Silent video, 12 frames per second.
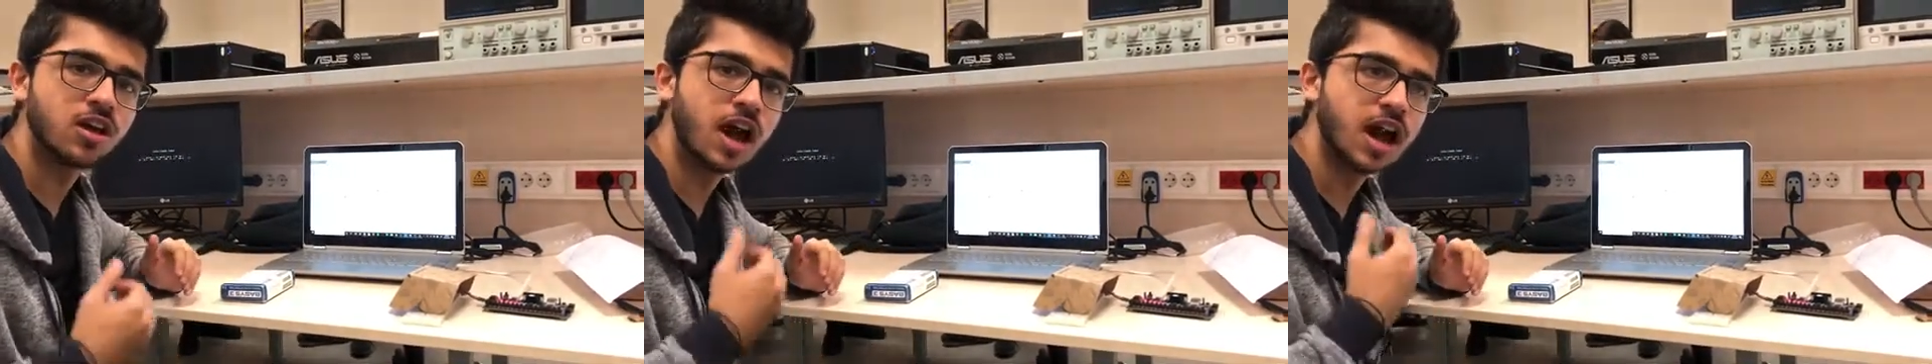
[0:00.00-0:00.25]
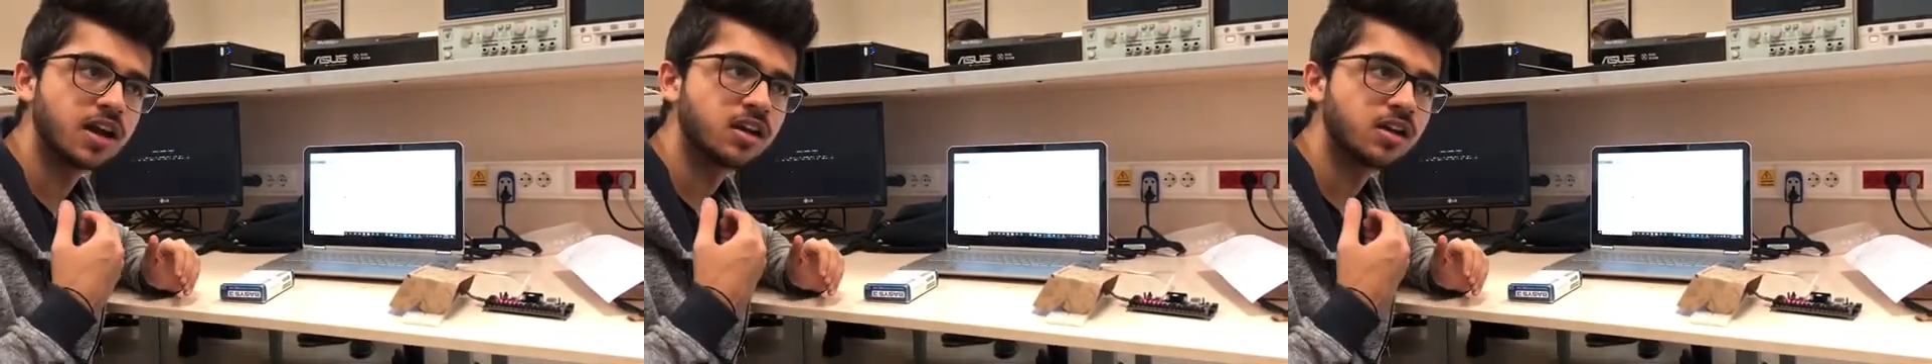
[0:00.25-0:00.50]

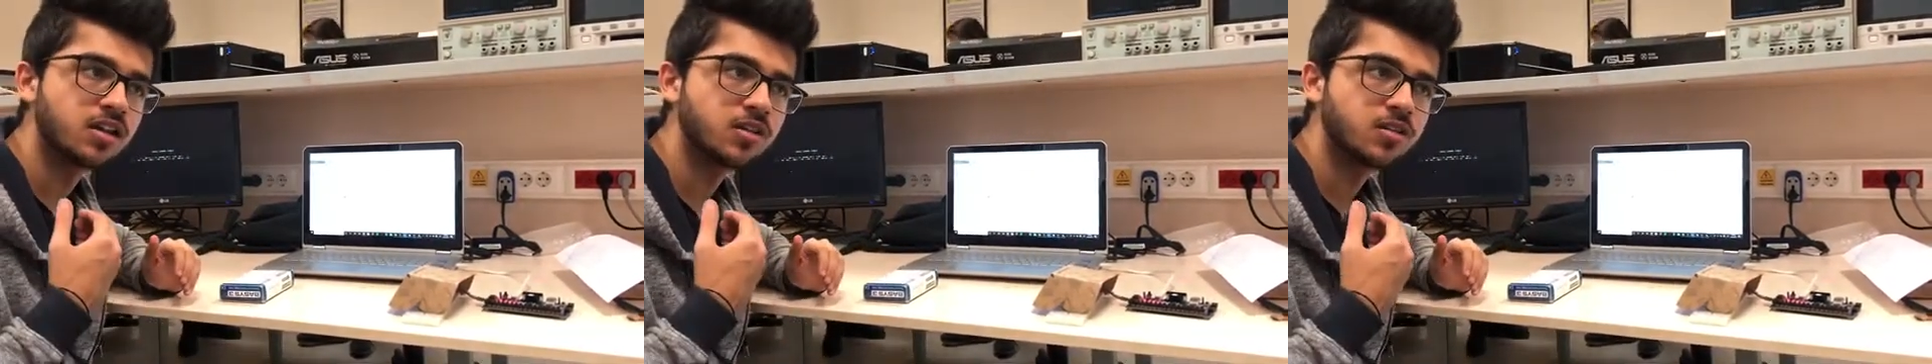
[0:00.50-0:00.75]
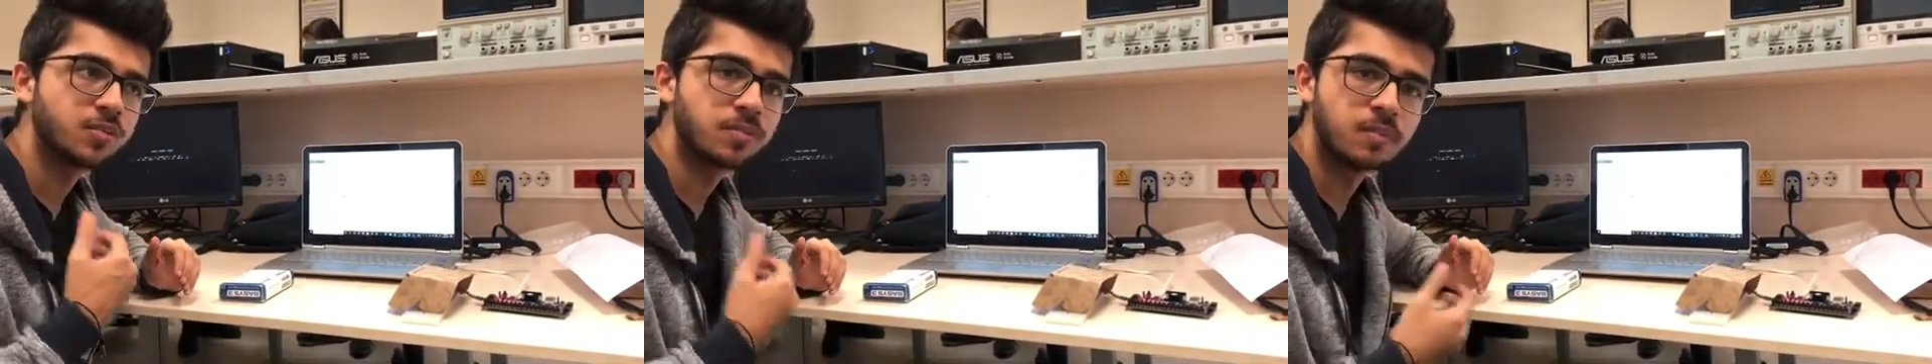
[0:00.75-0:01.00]
and
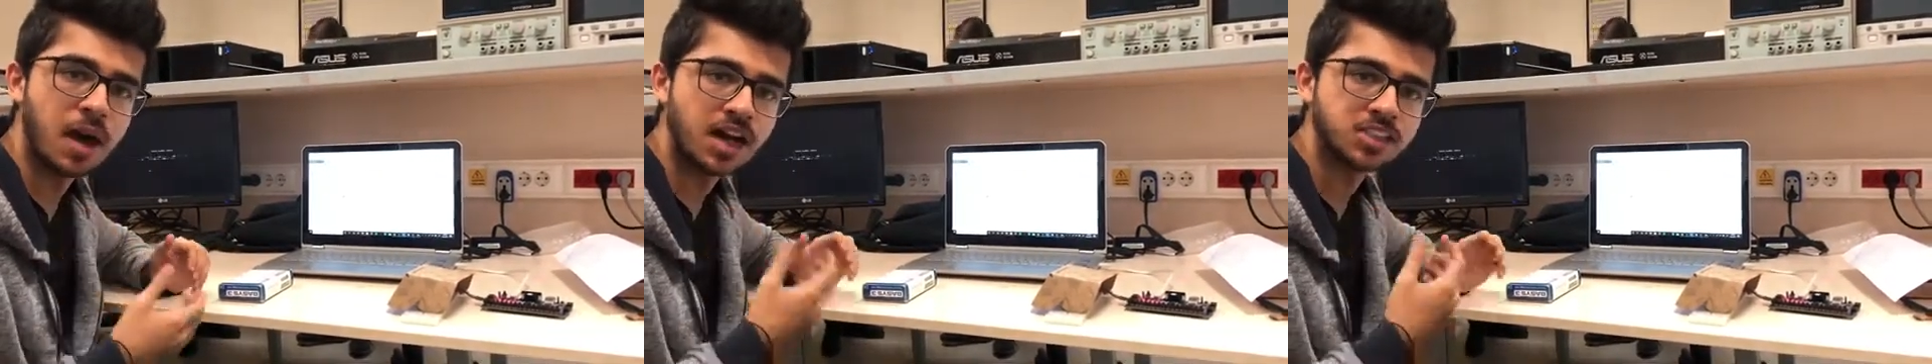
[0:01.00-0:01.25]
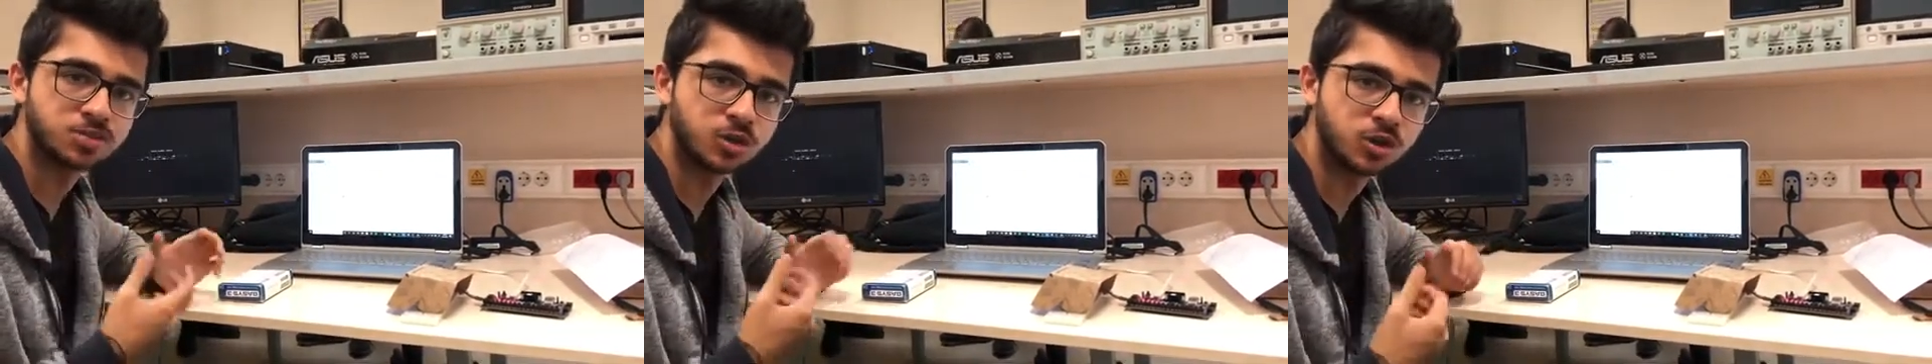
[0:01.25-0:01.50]

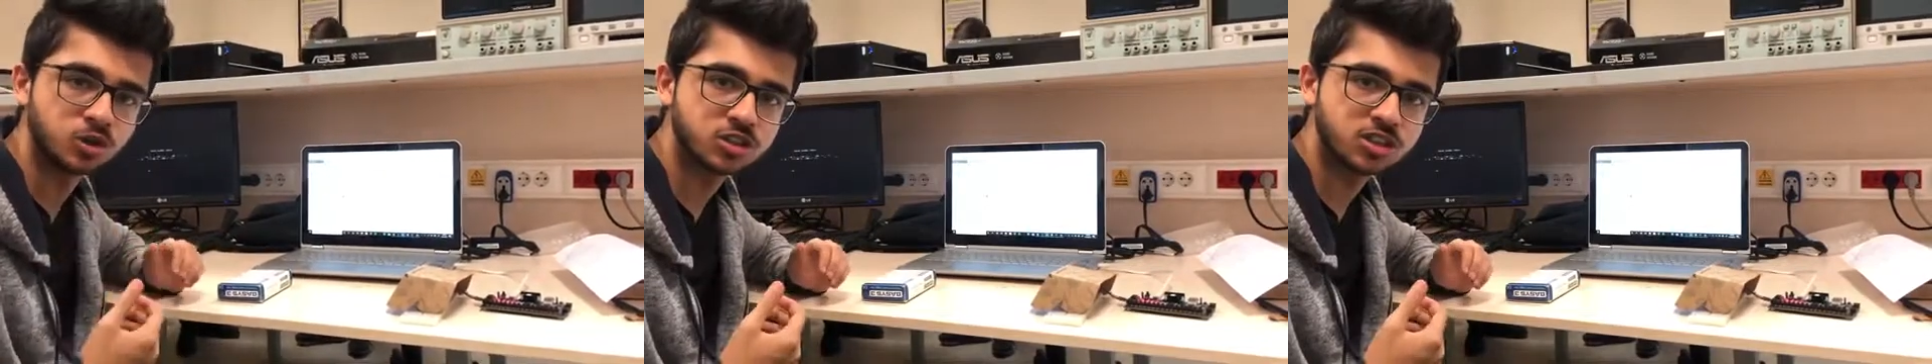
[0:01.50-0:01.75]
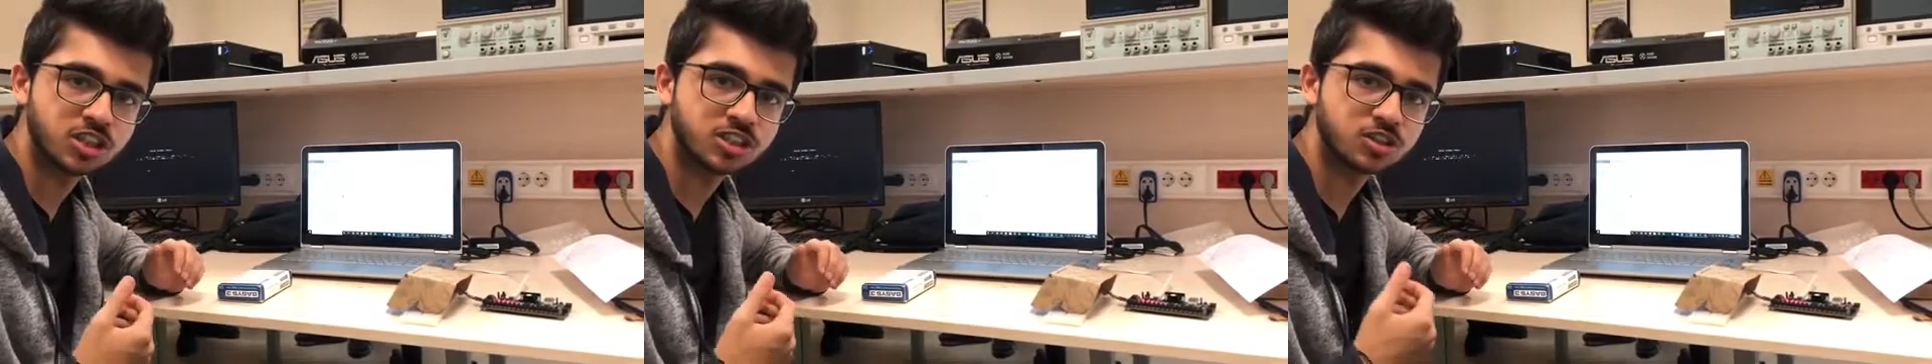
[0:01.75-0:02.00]
mass produce
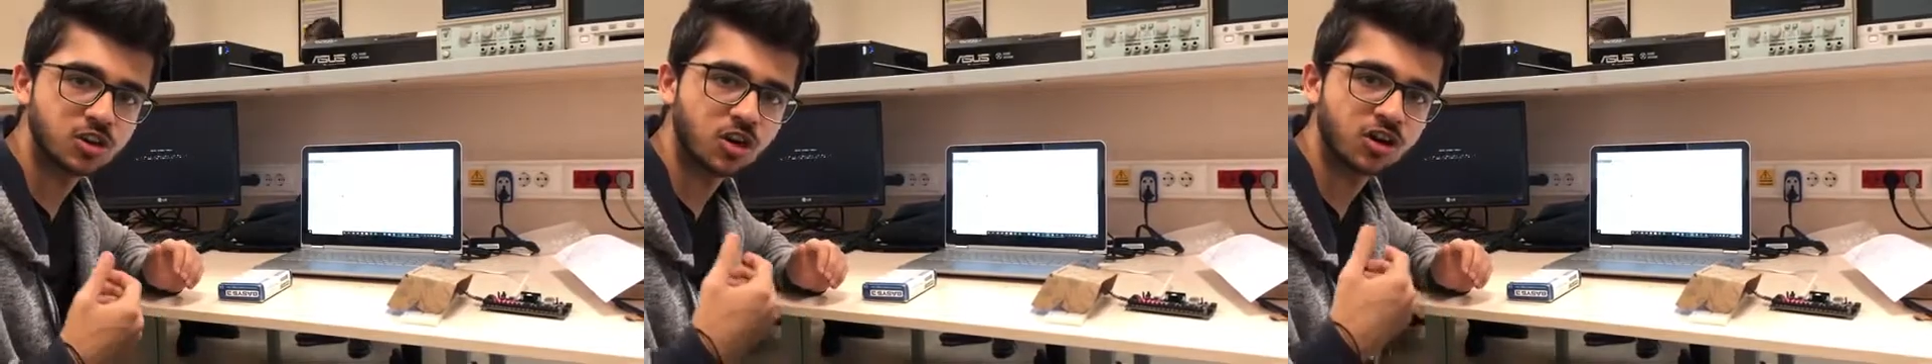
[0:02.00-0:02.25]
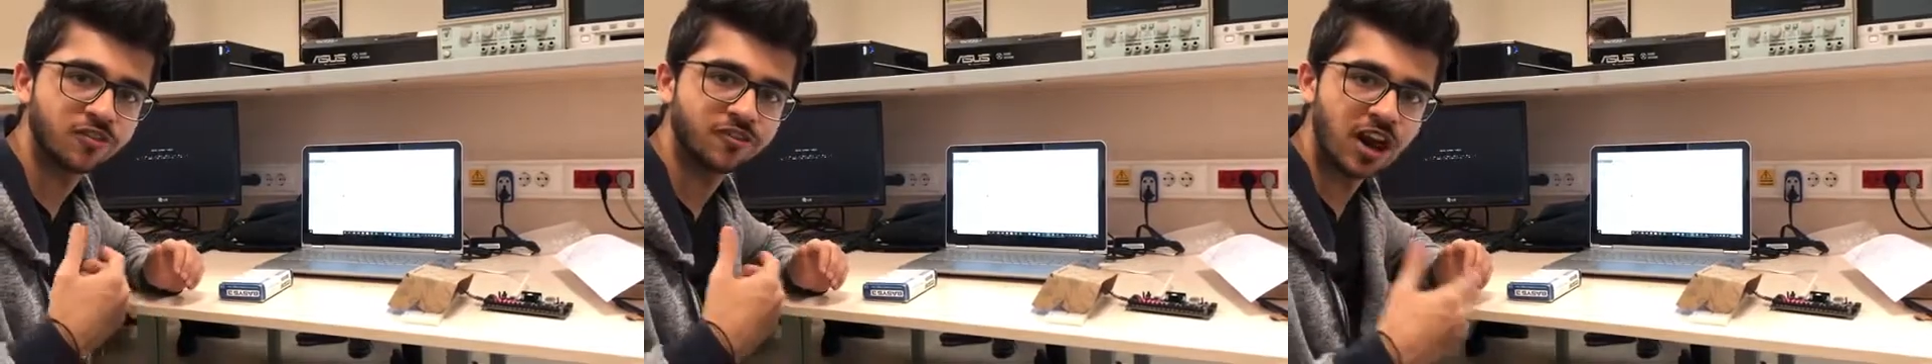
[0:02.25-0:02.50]
this
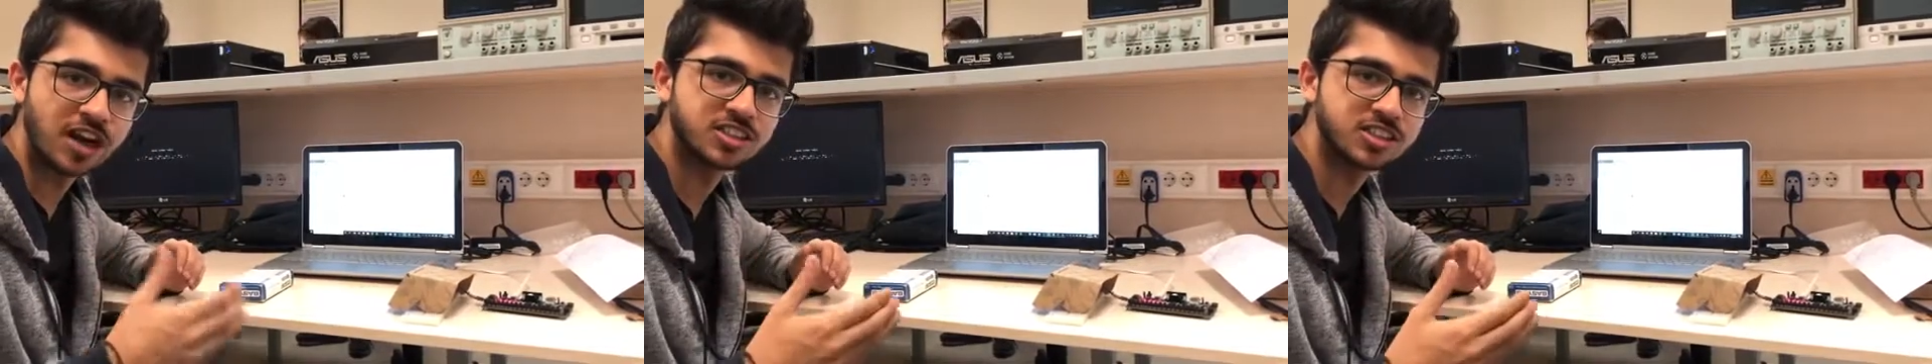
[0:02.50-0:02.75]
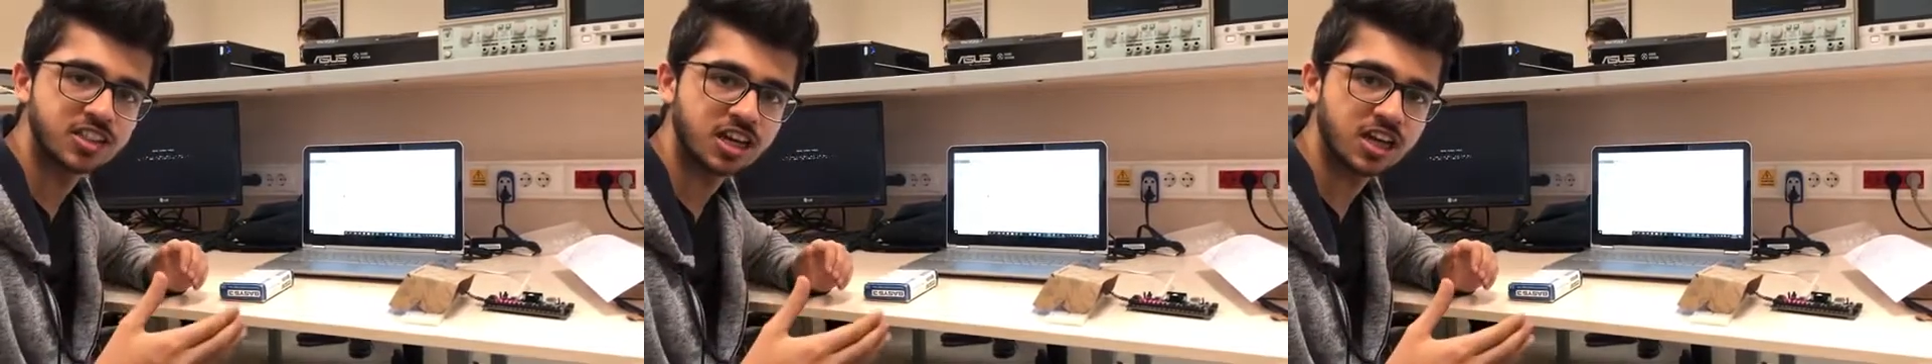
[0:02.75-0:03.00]
on a wide
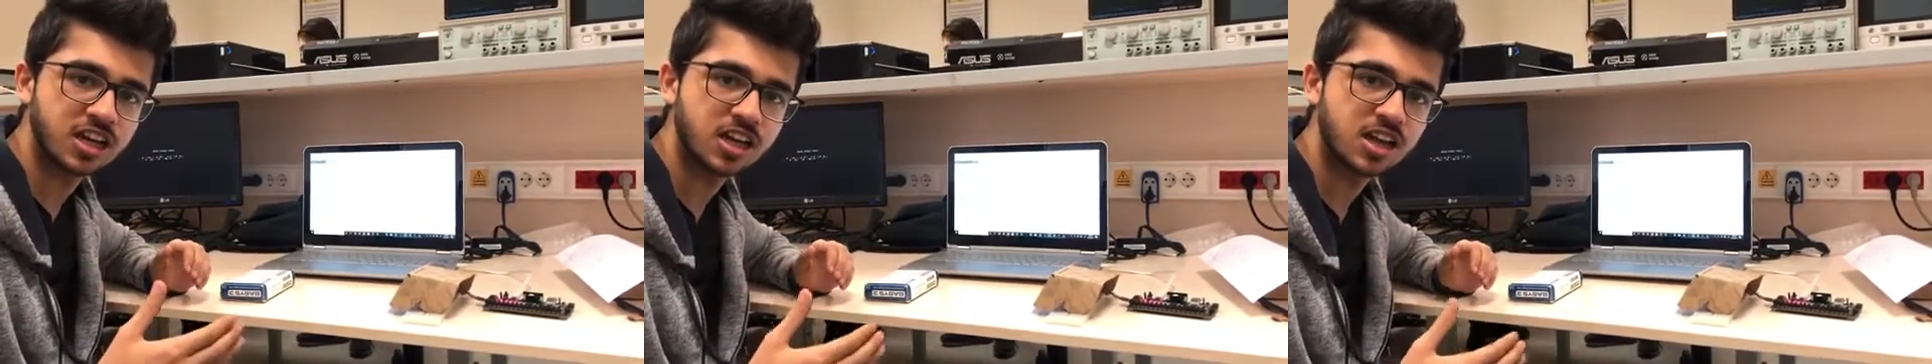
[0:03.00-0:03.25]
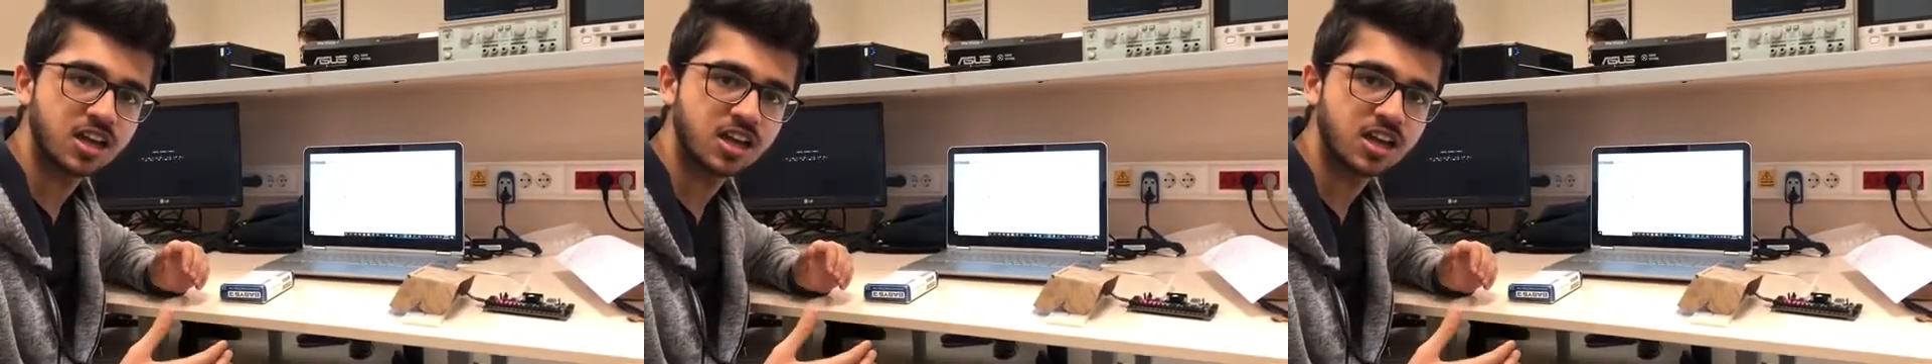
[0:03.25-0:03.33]
scale